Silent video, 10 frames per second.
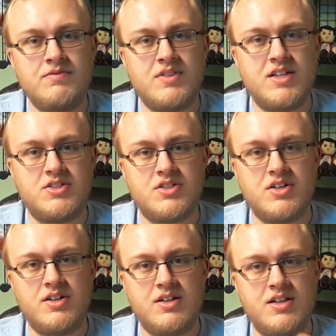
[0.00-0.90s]

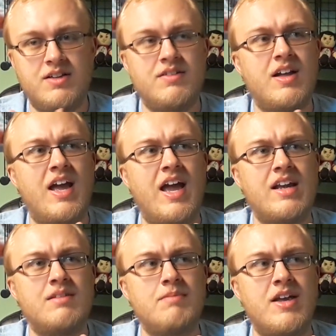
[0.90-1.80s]
digital
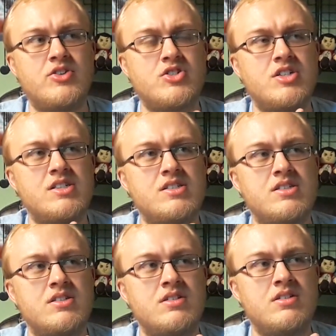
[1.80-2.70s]

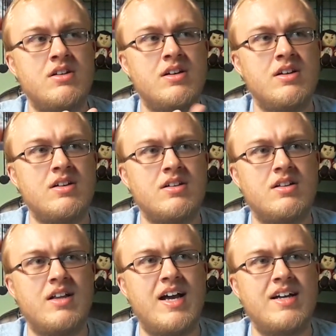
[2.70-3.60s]
animation
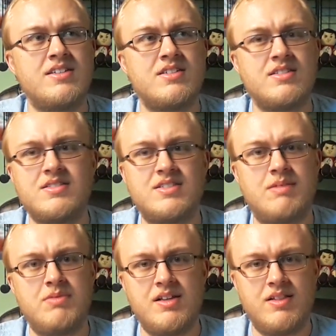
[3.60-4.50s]
class,
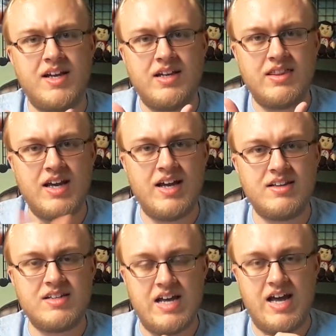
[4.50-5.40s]
something like
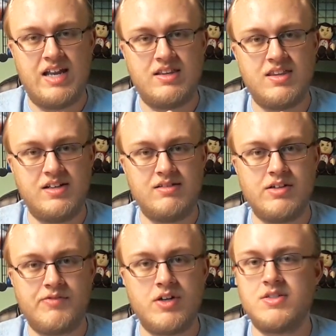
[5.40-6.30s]
that, at the
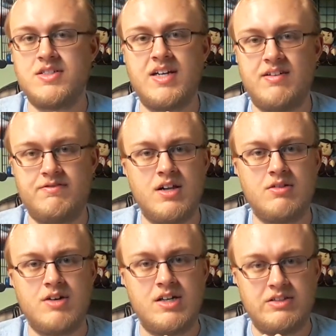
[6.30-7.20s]
University of
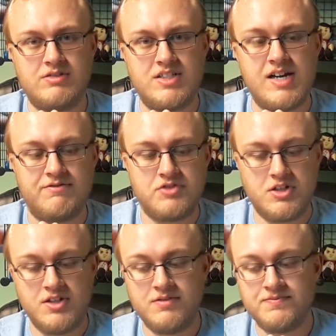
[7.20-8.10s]
Colorado, Denver.